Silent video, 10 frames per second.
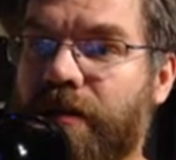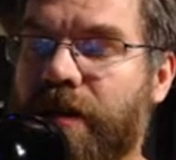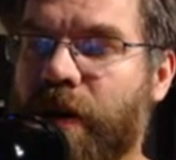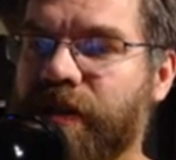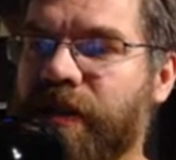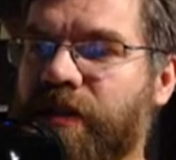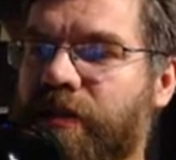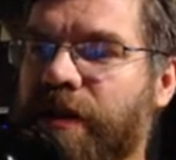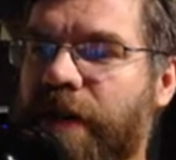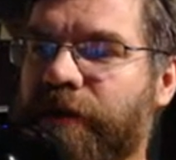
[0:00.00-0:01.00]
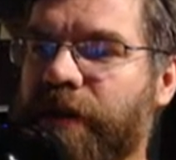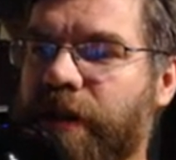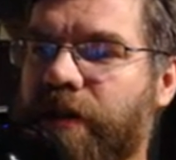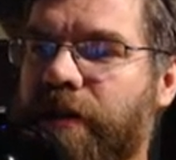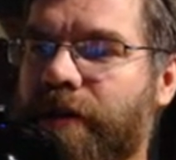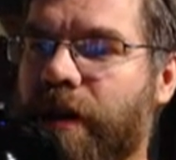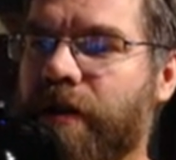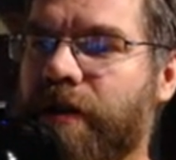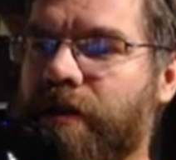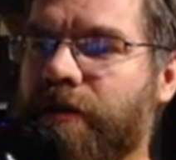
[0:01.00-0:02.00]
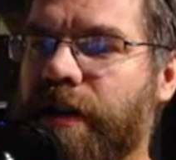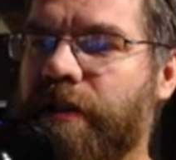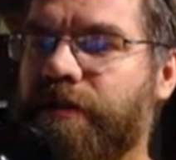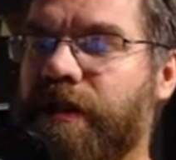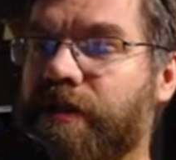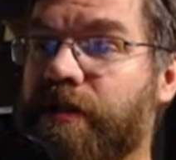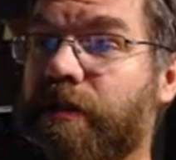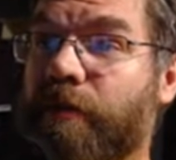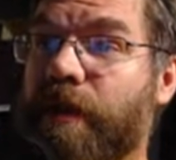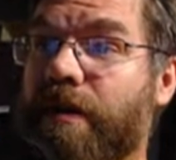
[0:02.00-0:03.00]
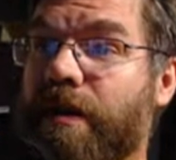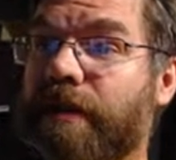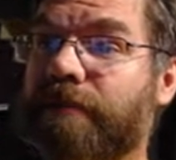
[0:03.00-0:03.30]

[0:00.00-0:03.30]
Oh, I said you definitely could have argued that Ortiz could have went on.